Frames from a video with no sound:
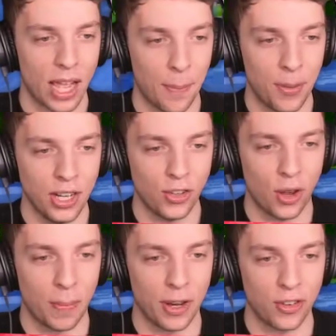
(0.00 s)
Wait, I'm pretty
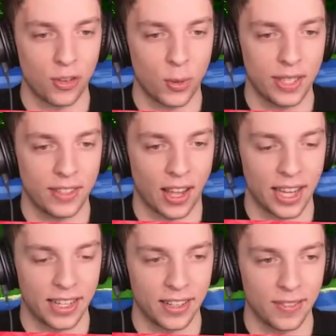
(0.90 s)
sure a bunch of squids
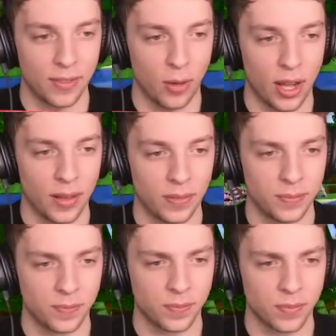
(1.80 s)
died. Josh? What?
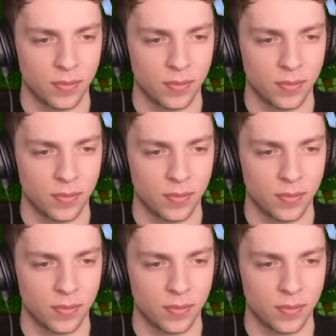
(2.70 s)
Josh? Yeah.